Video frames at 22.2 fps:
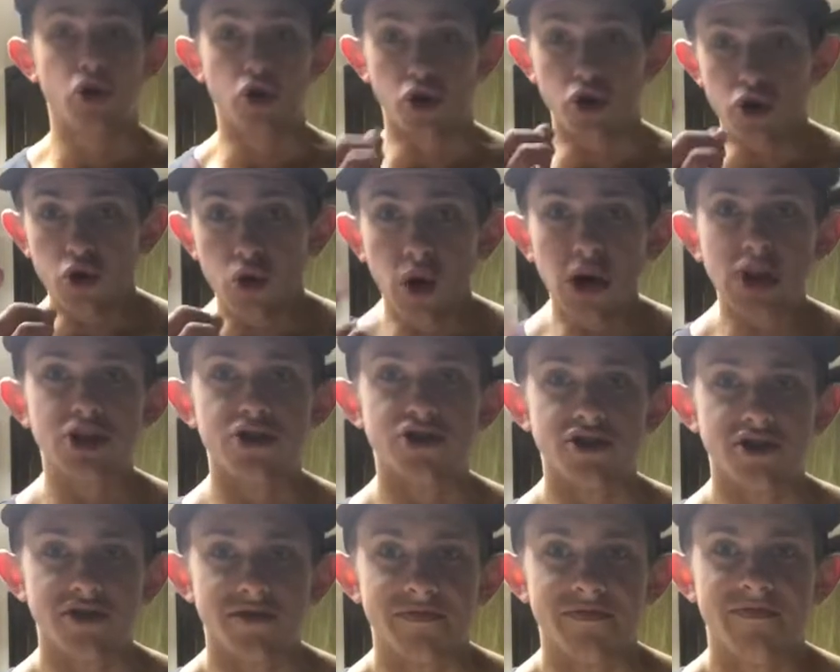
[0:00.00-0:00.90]
good
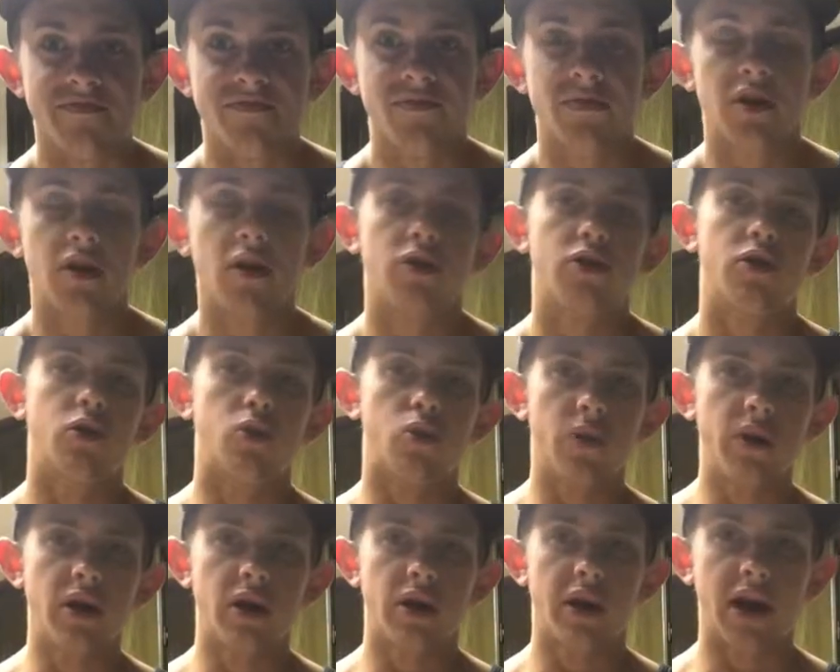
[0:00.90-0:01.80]
question. The
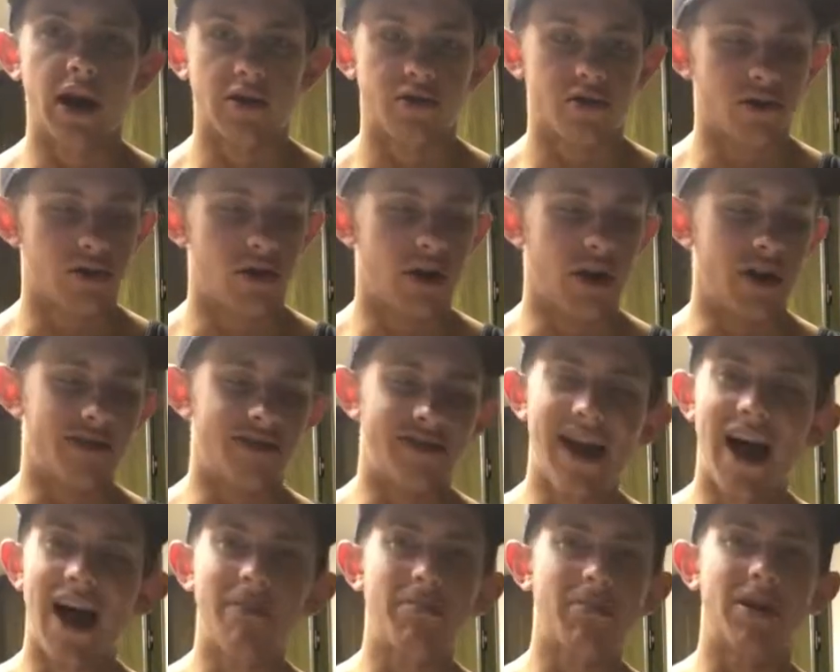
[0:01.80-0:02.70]
real answer is
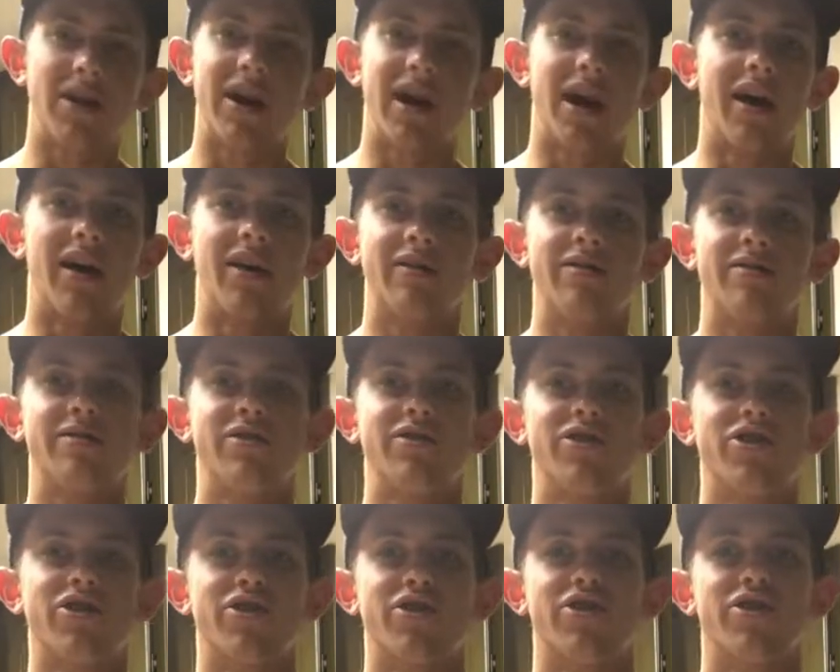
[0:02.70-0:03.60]
not because
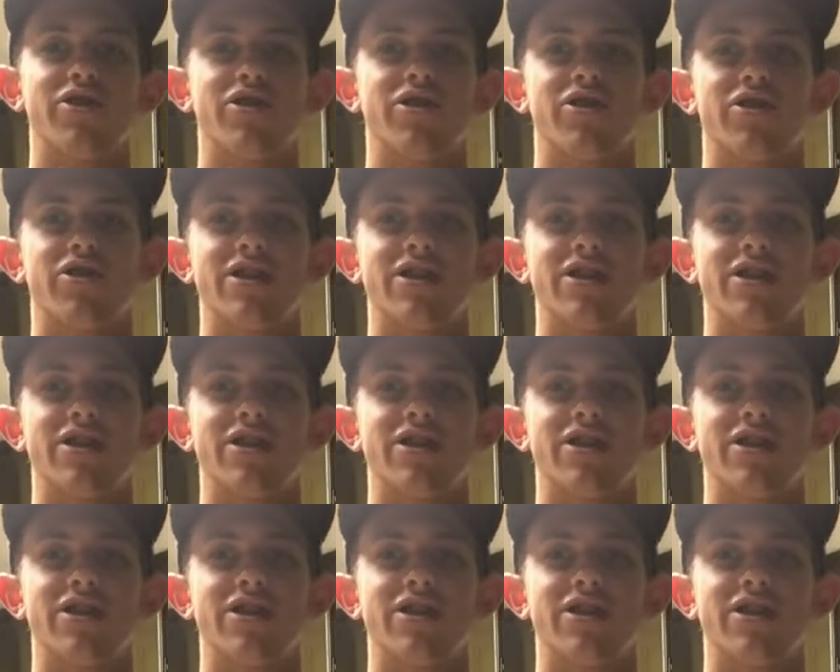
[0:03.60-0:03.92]
the